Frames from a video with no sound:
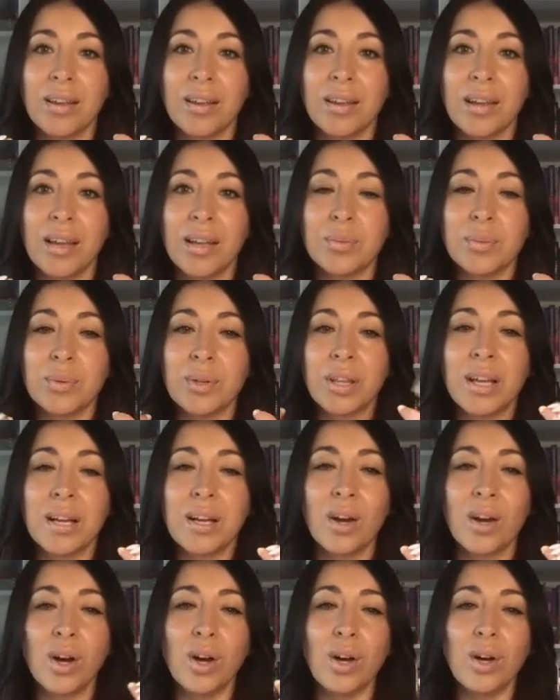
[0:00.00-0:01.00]
and we're like,
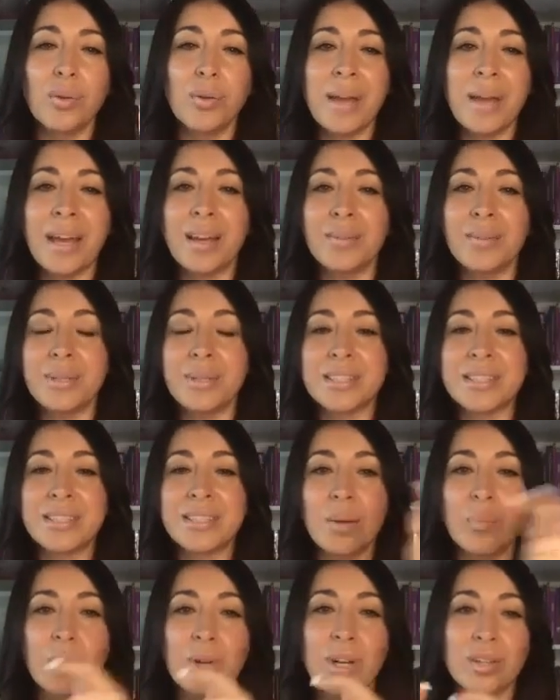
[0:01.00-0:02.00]
oh man, but
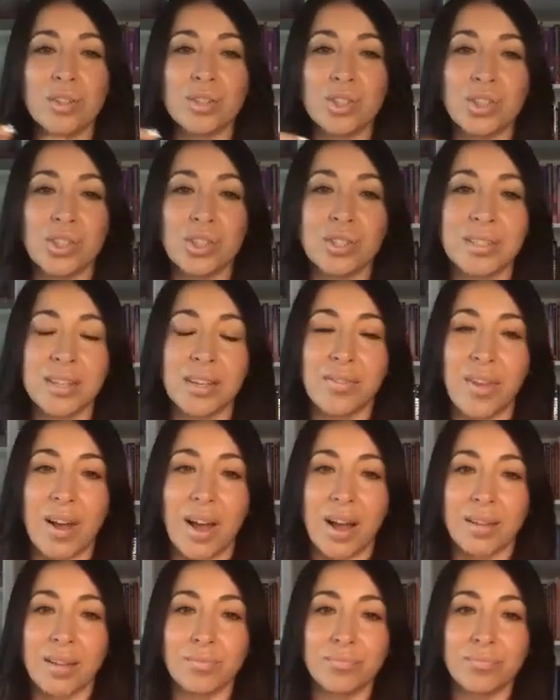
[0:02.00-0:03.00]
someone else just did that.